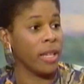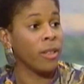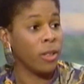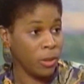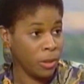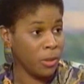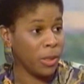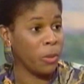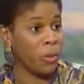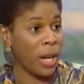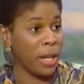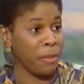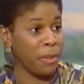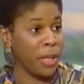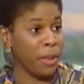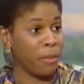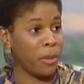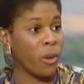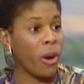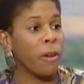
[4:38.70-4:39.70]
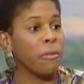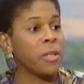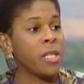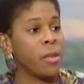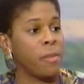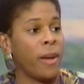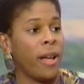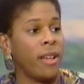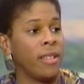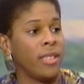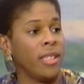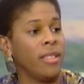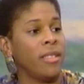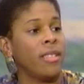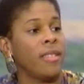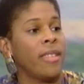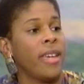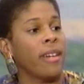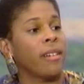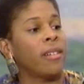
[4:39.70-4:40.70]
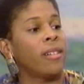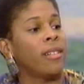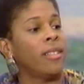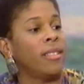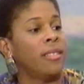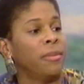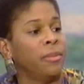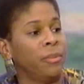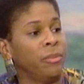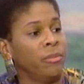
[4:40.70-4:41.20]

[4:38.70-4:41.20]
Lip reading: including white people, are responding to that call.